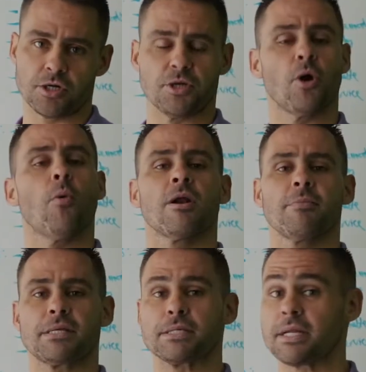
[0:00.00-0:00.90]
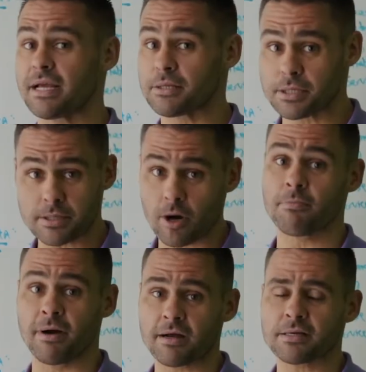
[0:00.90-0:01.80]
You don't want to be sitting in
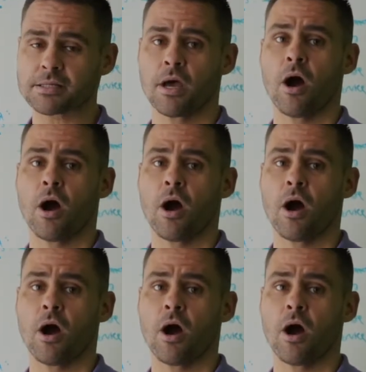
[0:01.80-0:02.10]
Starbucks